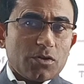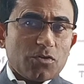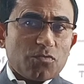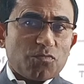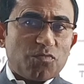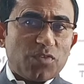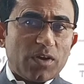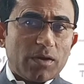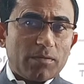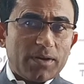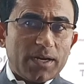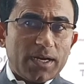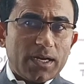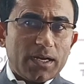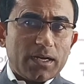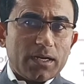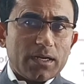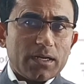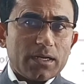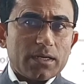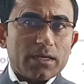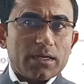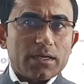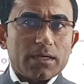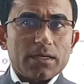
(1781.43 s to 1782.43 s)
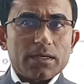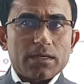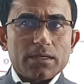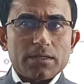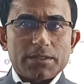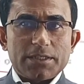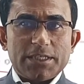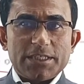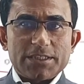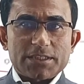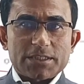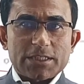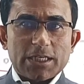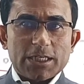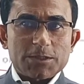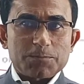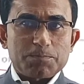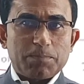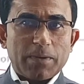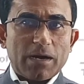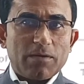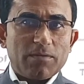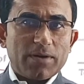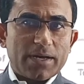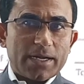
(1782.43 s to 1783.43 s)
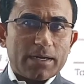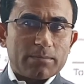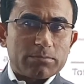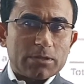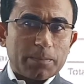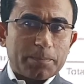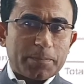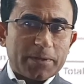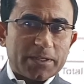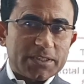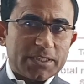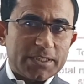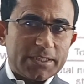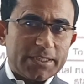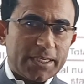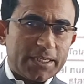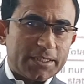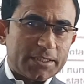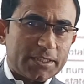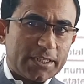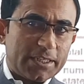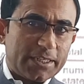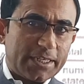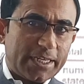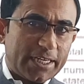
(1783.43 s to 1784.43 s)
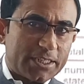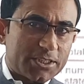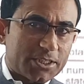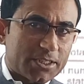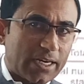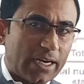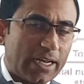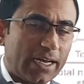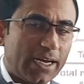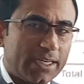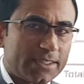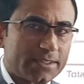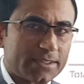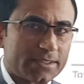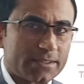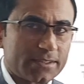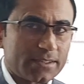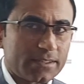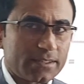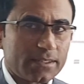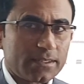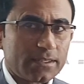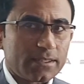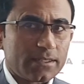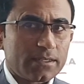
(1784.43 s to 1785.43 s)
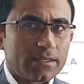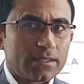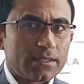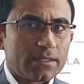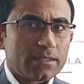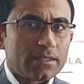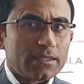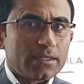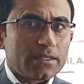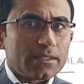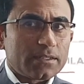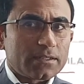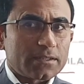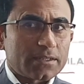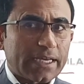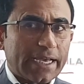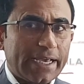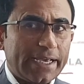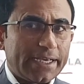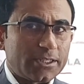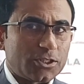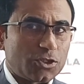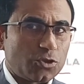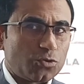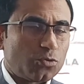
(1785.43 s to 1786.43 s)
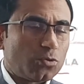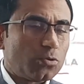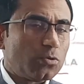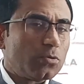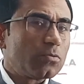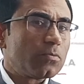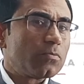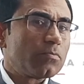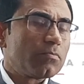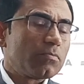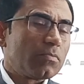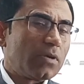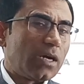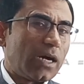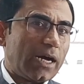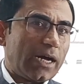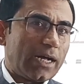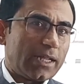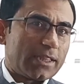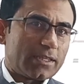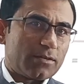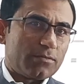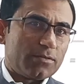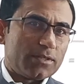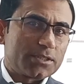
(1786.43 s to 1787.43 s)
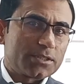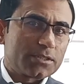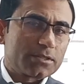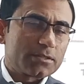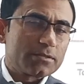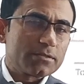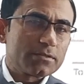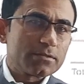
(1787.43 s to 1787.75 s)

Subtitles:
We will discuss power of the President in next class. Thank you. All the best.